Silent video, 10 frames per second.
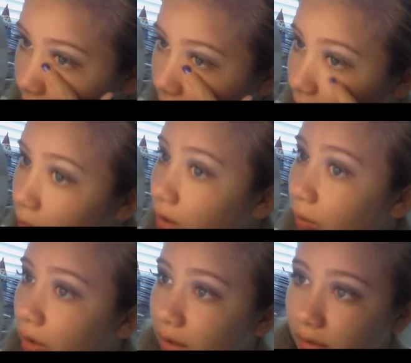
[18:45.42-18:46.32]
get it where I
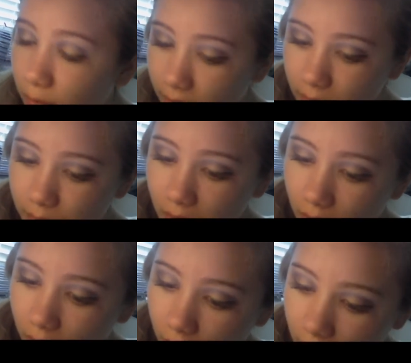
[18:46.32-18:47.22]
wanted. There we go.
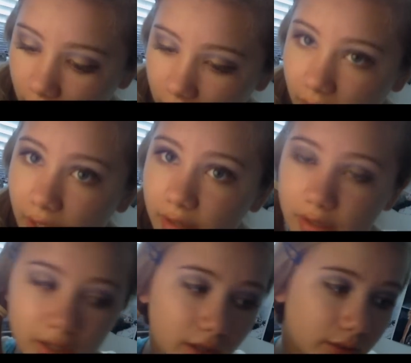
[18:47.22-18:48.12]
And
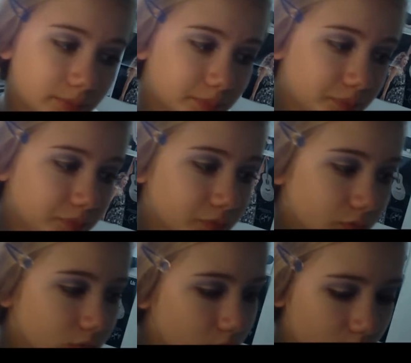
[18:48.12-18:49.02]
then
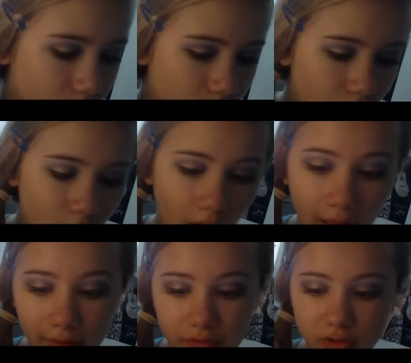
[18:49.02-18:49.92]

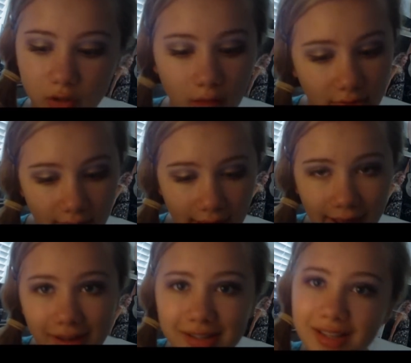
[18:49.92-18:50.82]
after
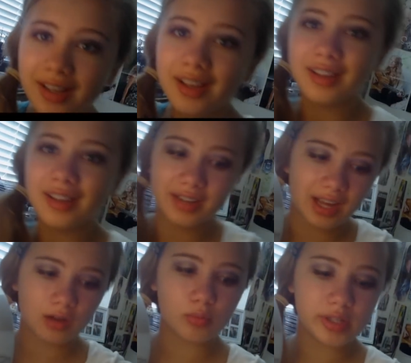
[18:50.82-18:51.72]
that,
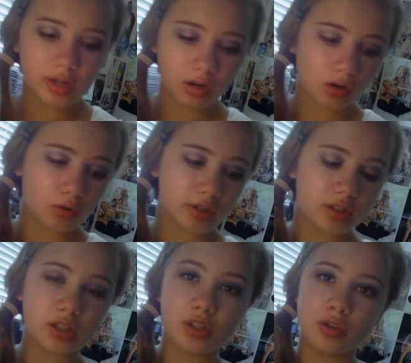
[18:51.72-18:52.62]
now we are going
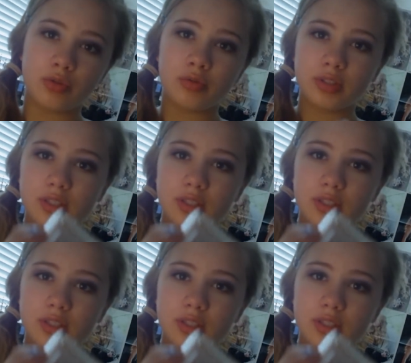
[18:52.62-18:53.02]
to